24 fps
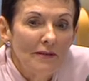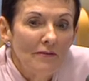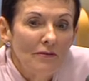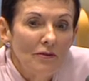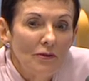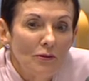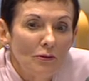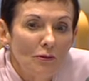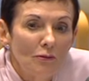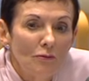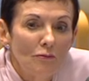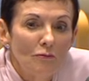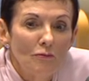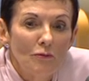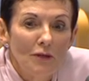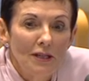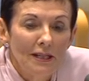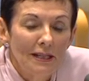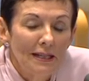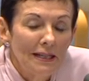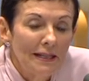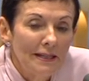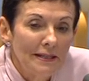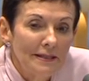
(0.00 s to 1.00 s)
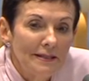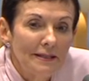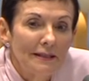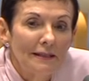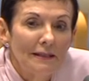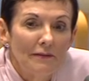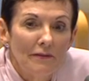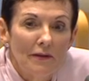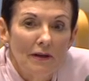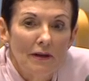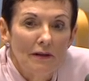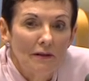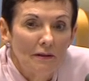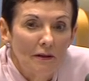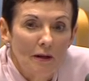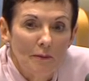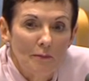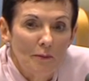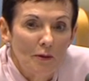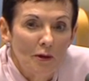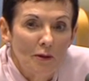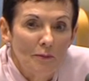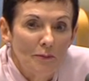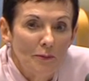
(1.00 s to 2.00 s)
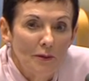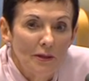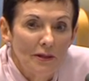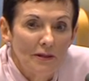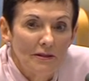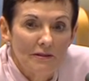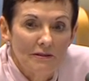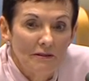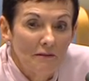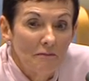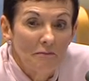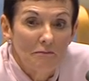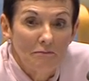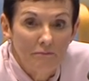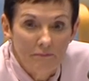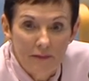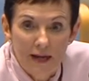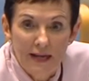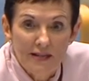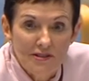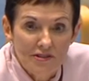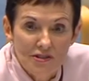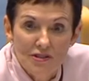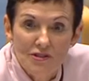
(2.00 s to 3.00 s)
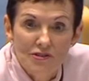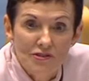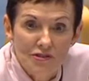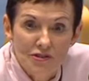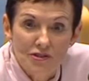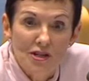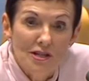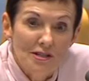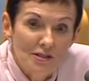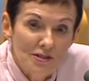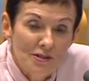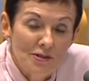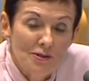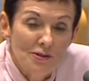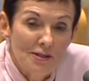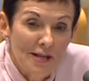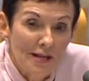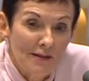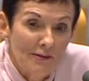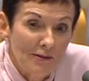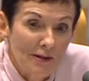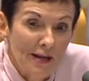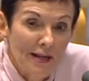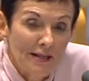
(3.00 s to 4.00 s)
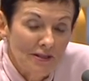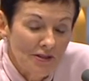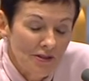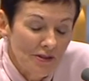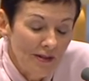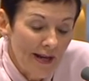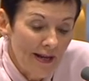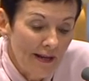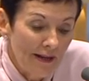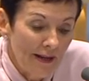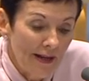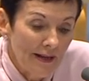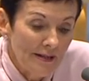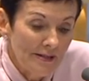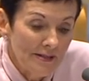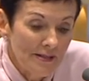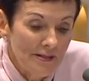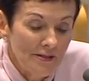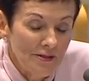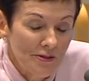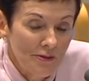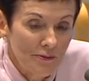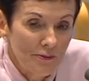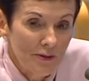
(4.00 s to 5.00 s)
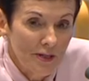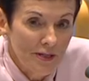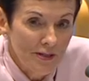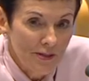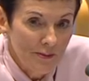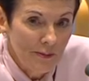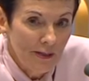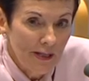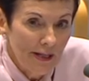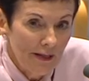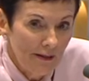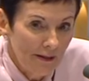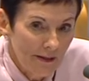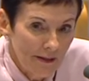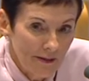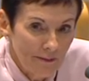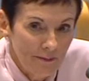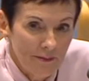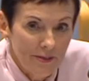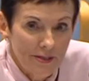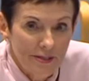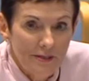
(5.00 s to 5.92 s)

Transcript: you'll really deliver appropriate access to justice, access to reasonable outcomes.